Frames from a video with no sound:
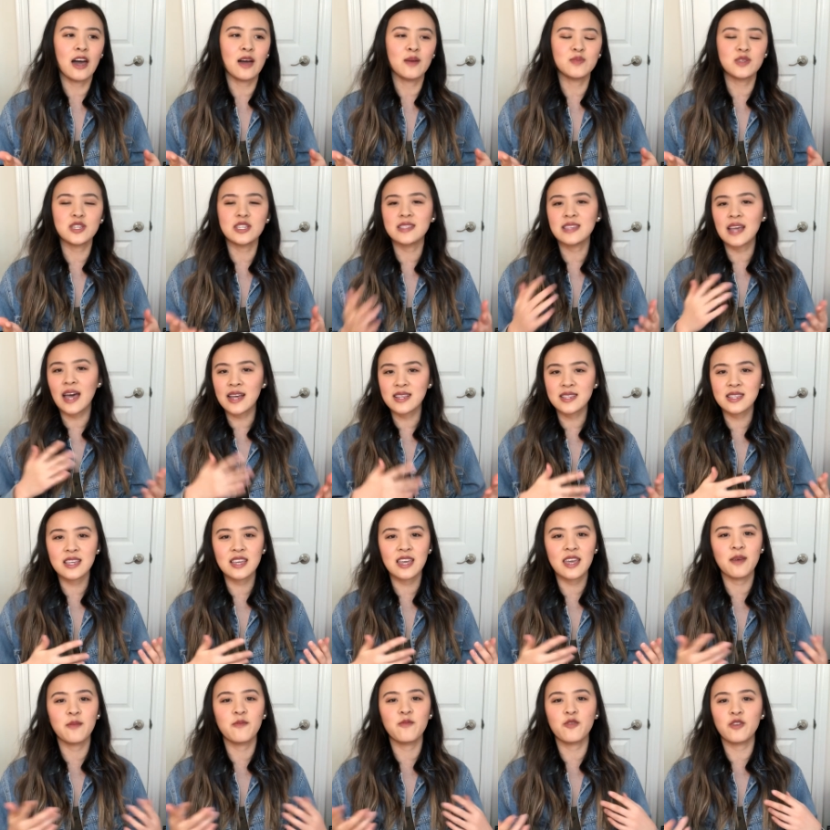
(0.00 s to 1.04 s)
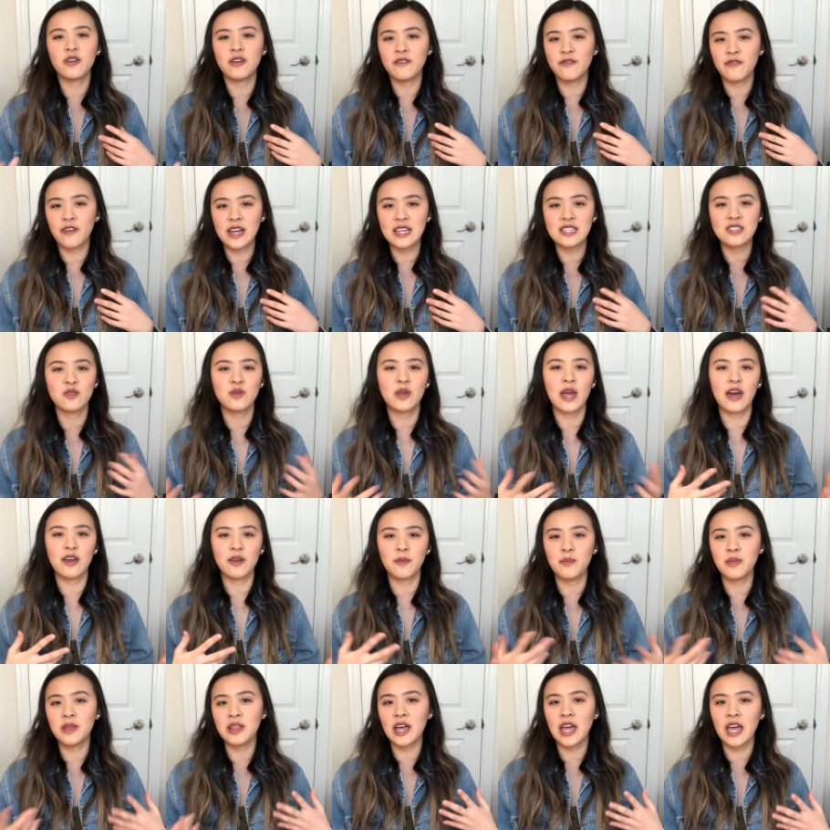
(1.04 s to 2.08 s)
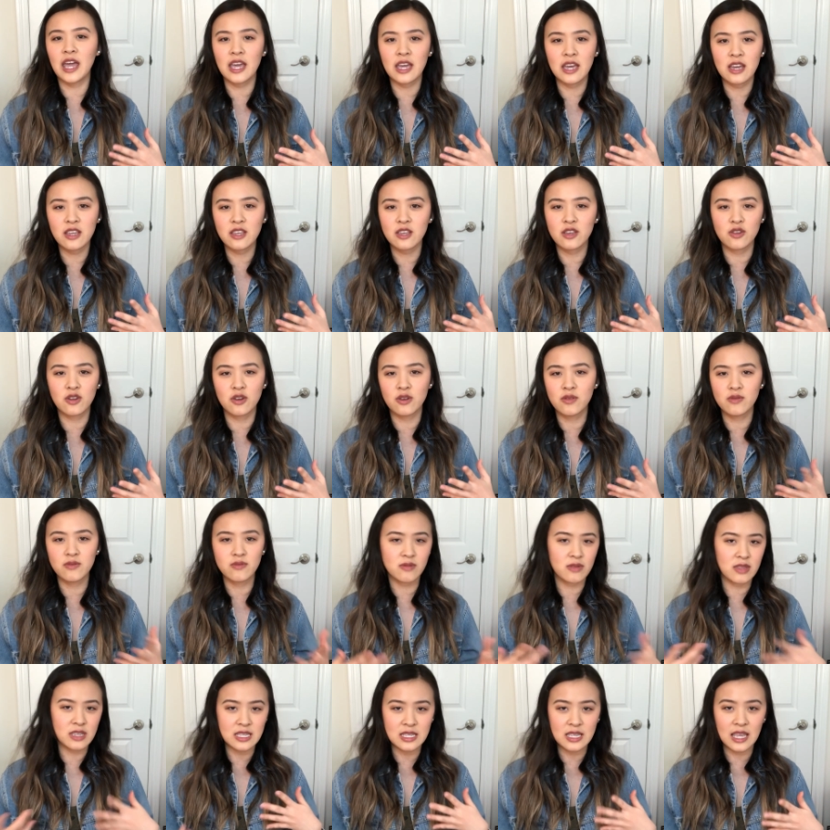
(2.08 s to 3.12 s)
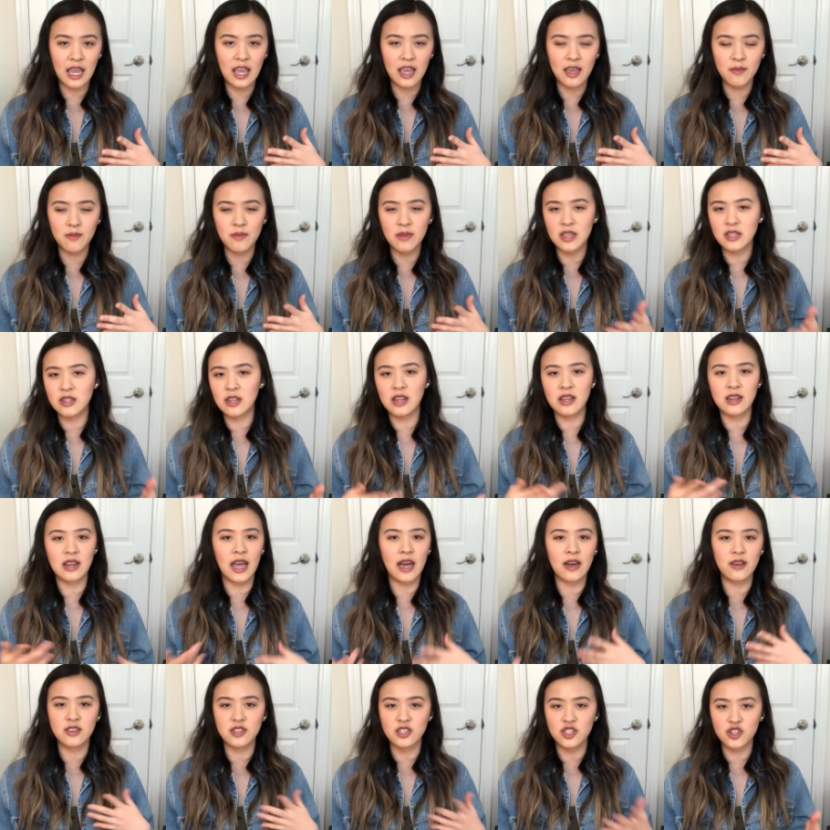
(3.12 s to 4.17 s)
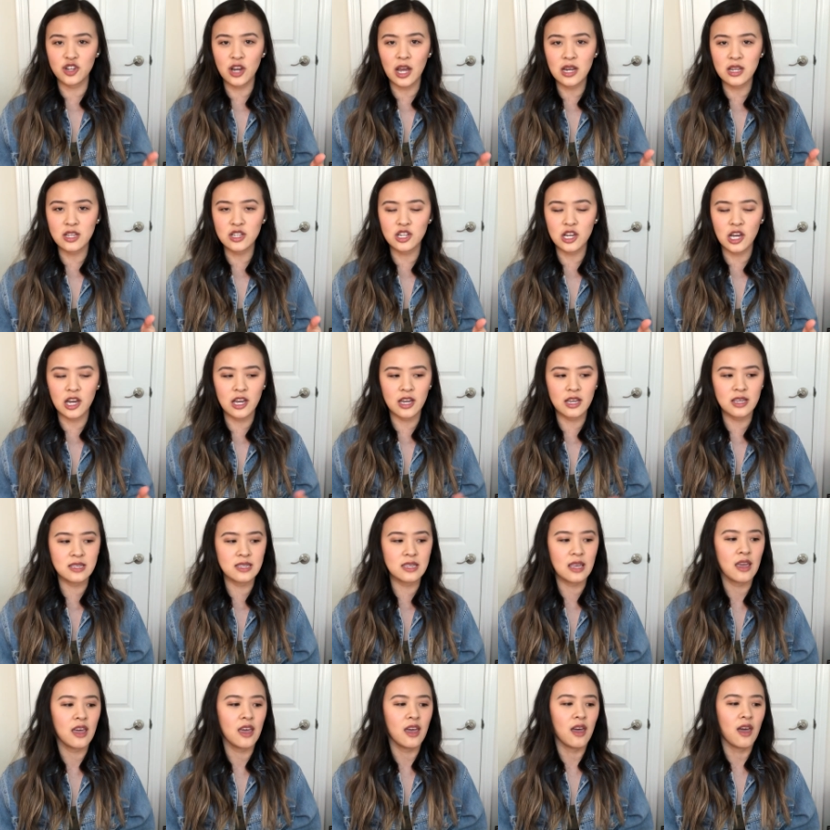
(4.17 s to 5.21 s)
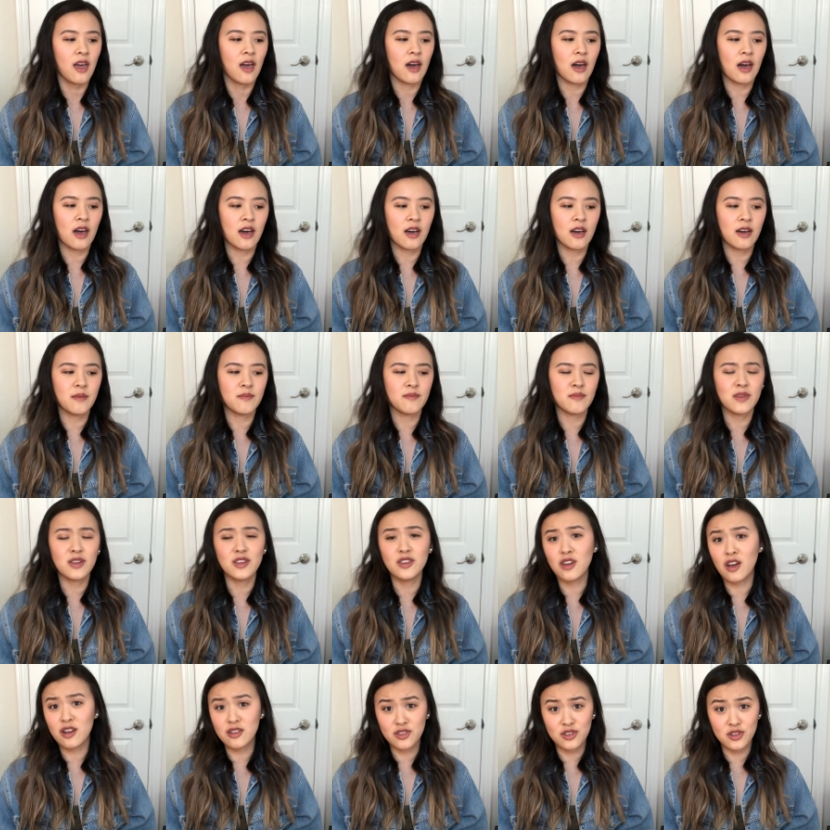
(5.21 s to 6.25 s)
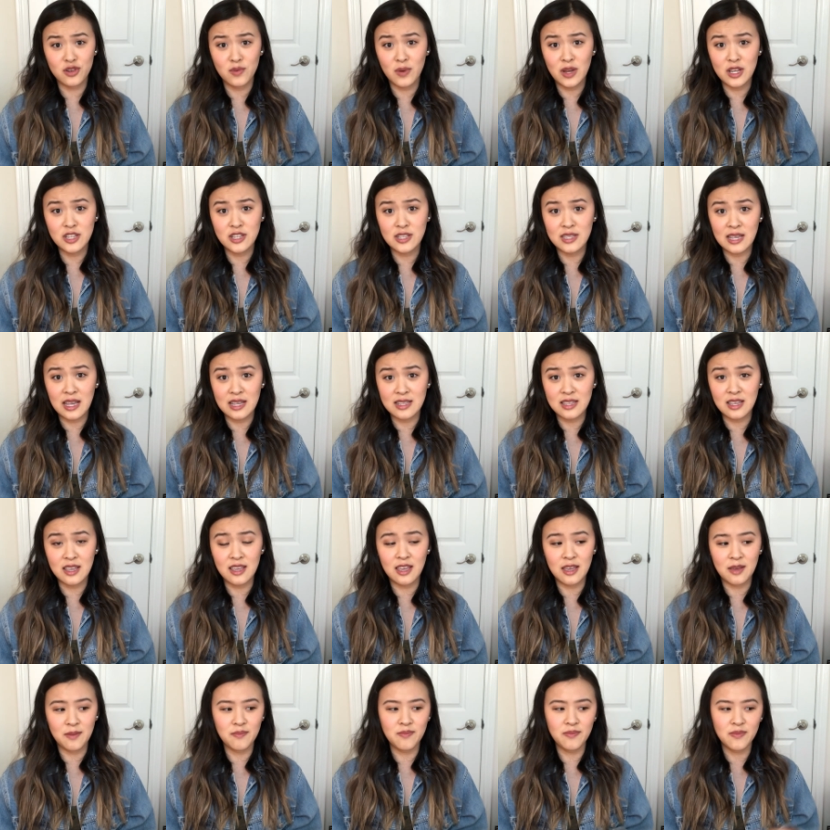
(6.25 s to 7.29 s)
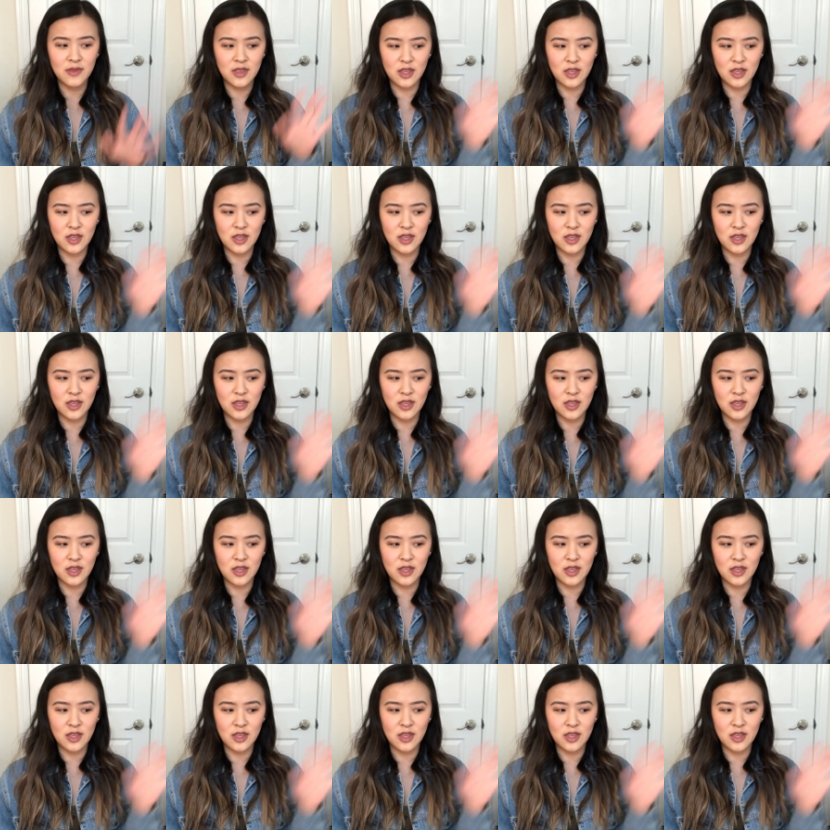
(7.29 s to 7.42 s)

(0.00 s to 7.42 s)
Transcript: She's asking him for advice on how to play, this game and how to strategize. Not sure why she's asking him.